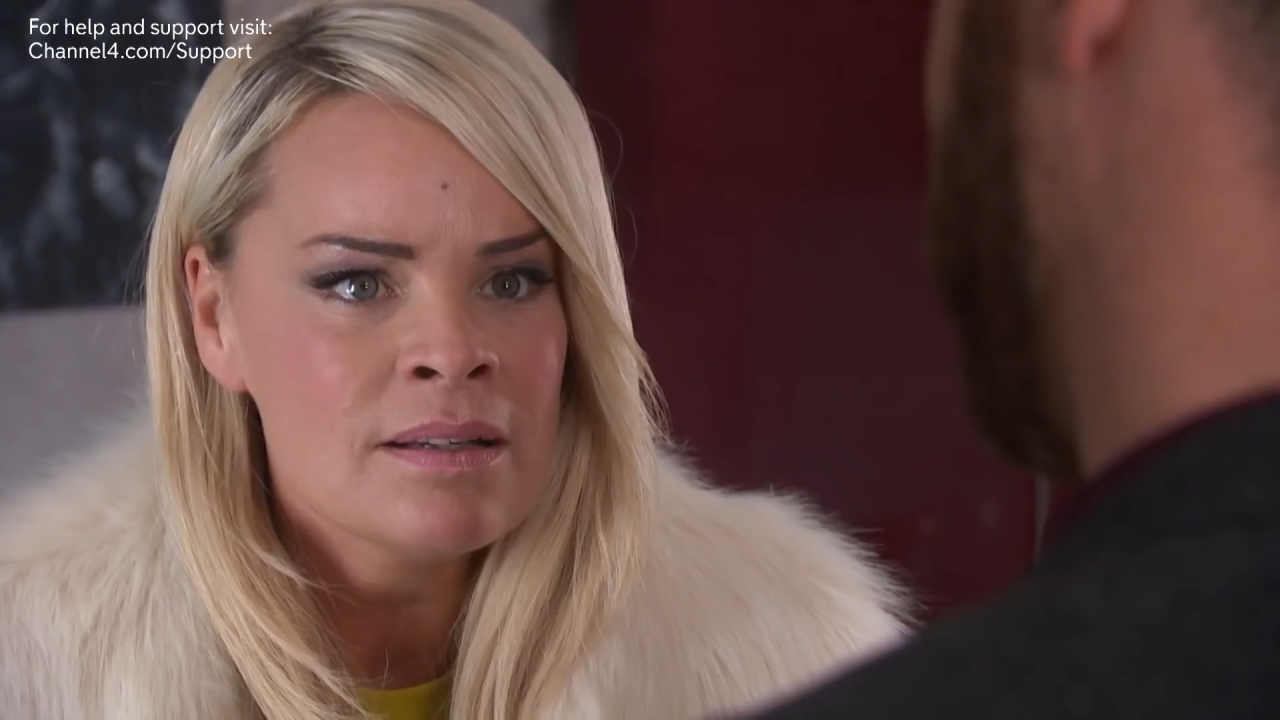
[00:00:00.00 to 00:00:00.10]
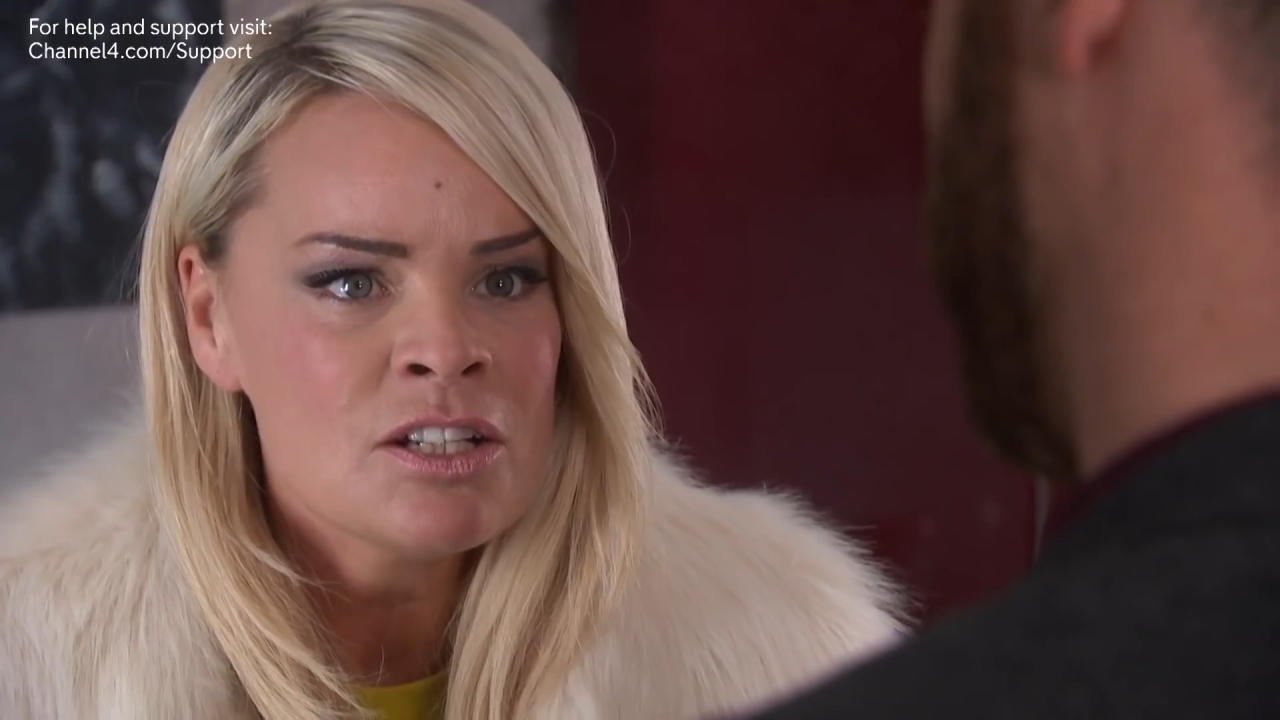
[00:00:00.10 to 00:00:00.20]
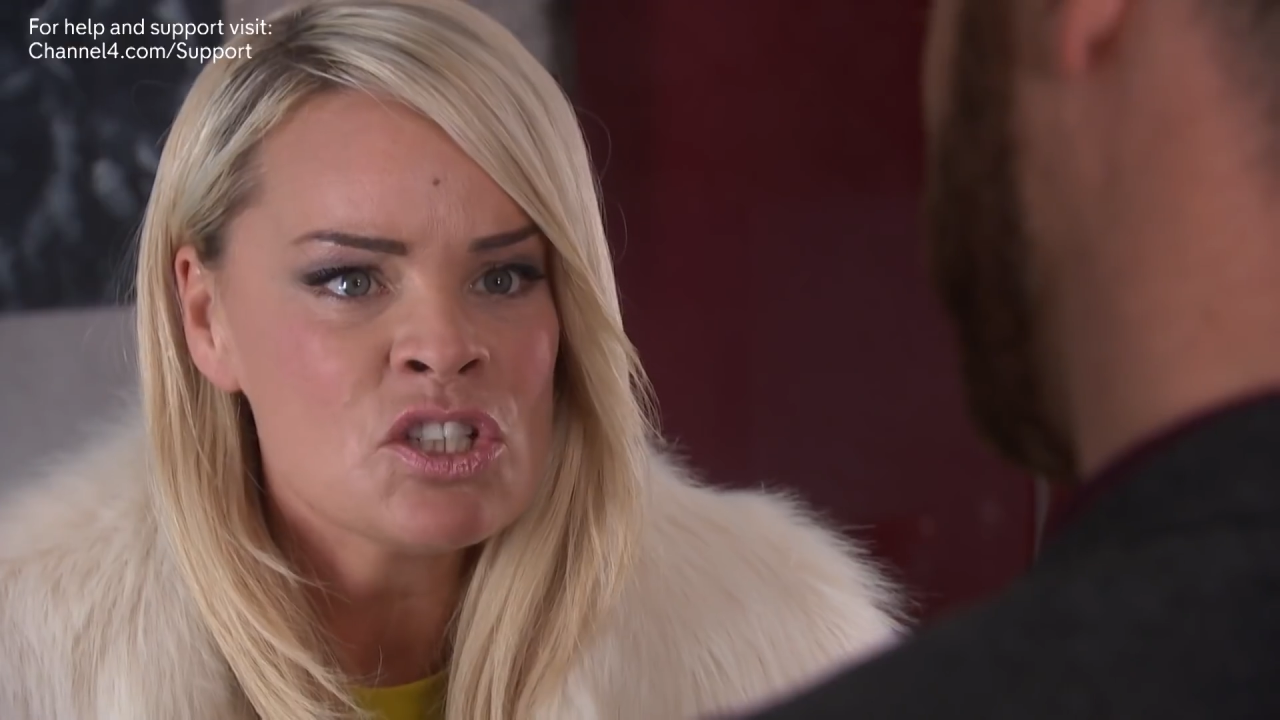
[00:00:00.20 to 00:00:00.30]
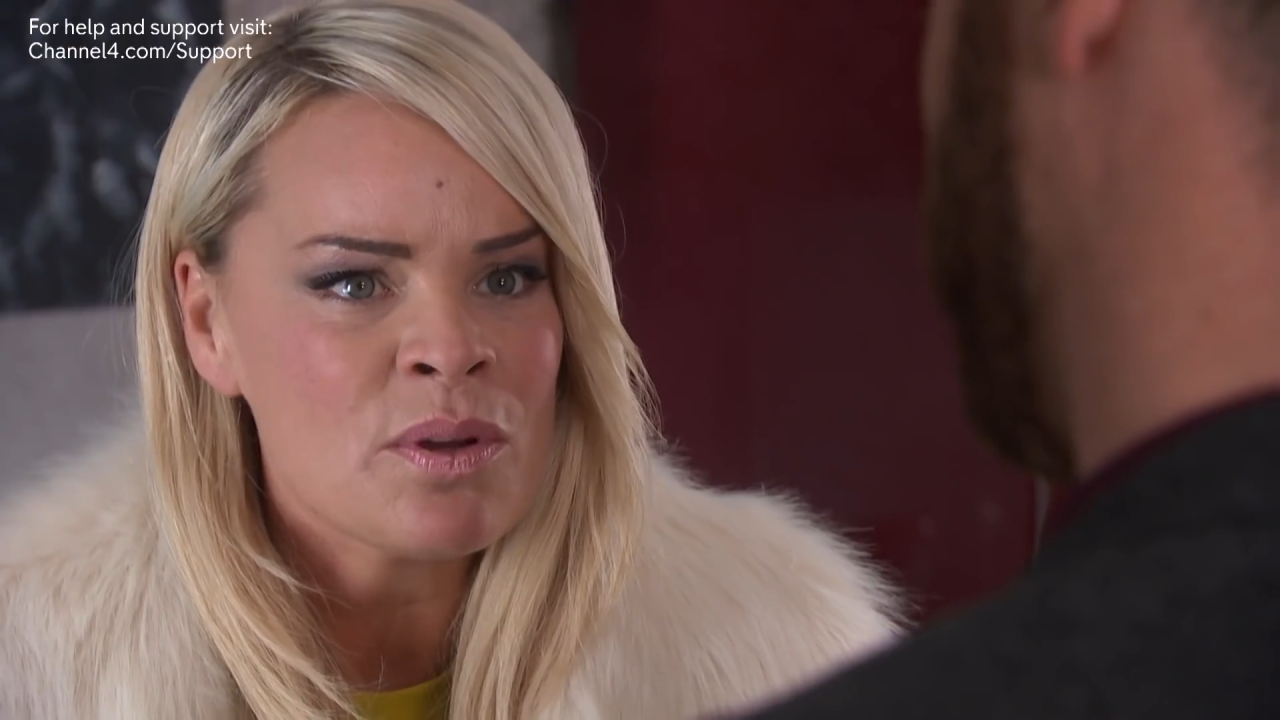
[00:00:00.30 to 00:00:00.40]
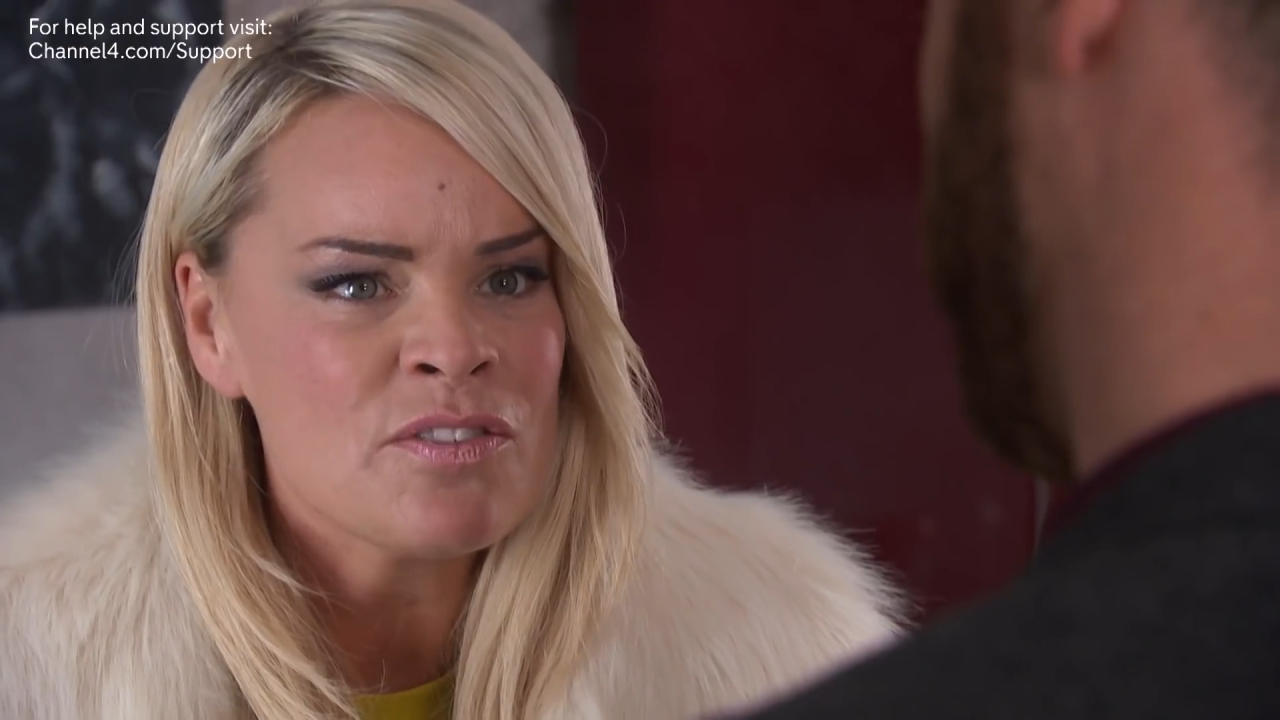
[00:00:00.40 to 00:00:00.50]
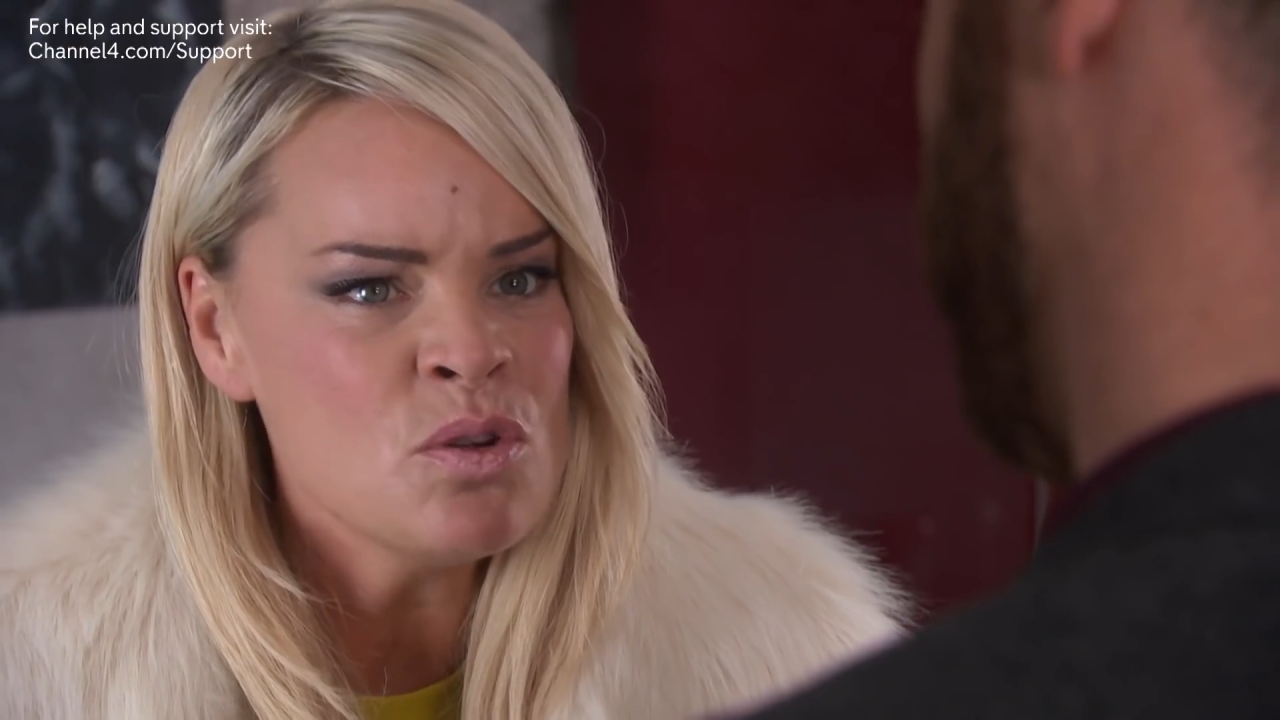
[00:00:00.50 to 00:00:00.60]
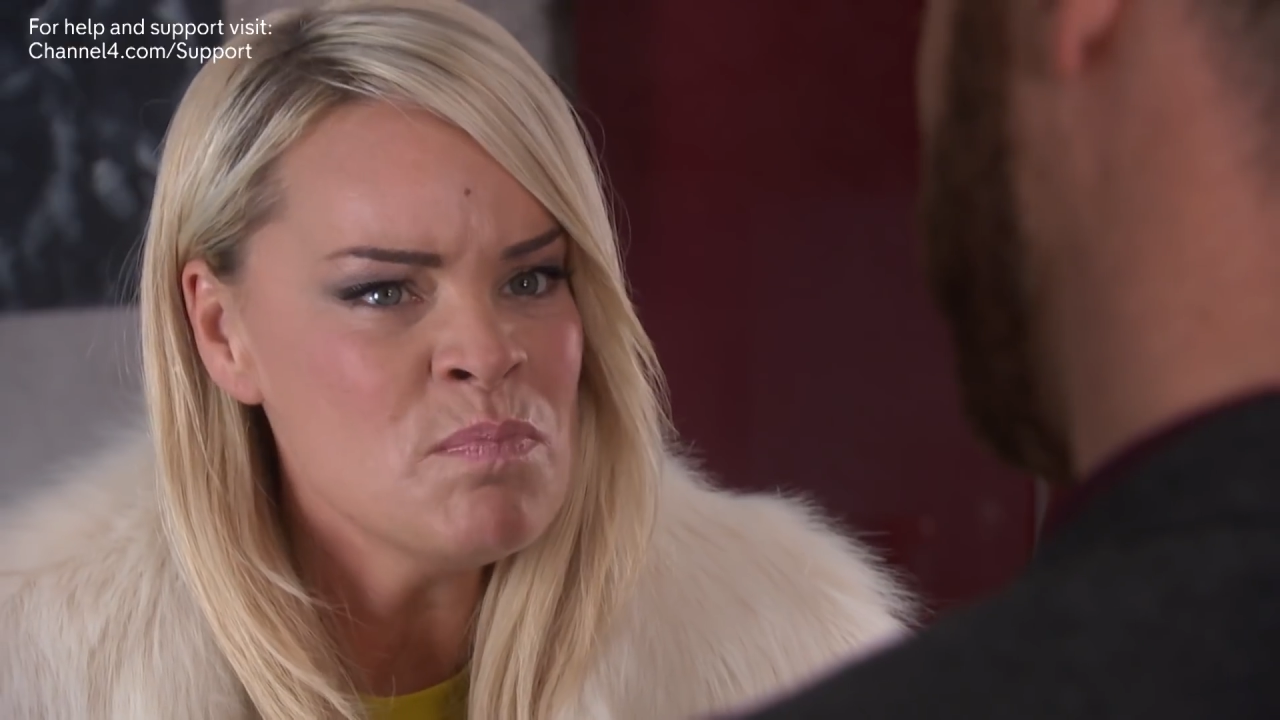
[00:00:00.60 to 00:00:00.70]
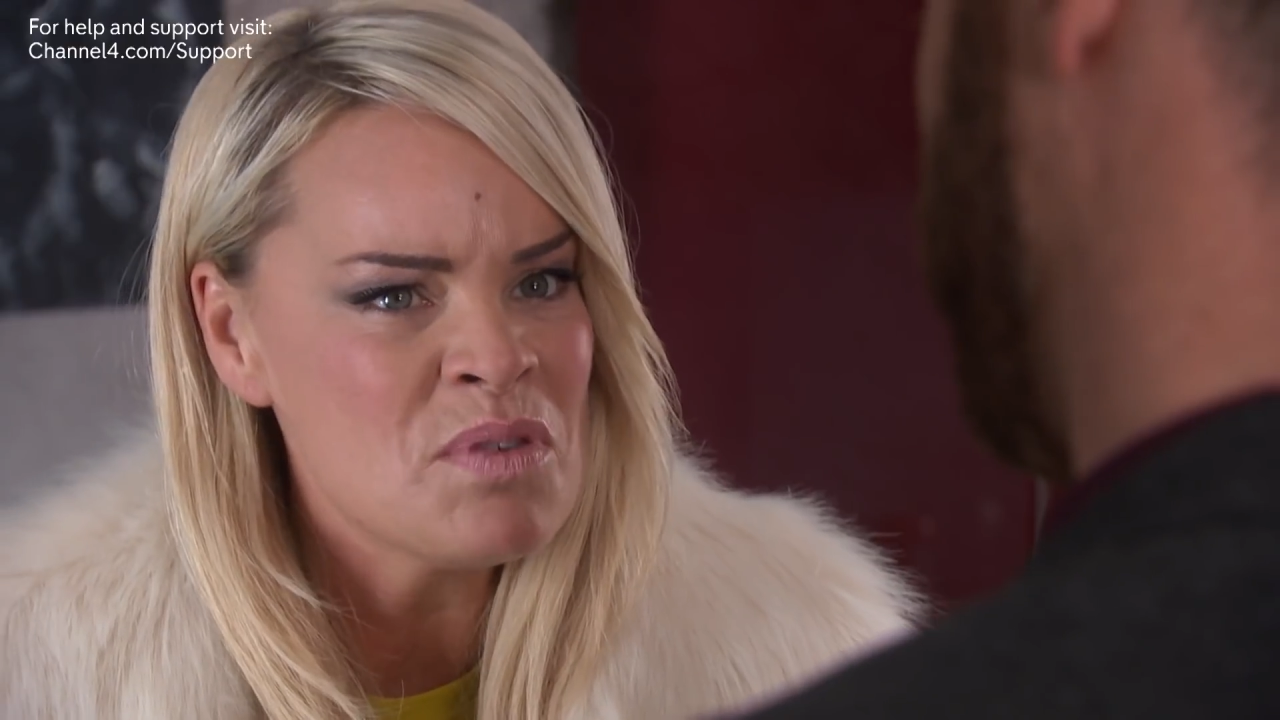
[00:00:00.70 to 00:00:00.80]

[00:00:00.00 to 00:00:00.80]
So if you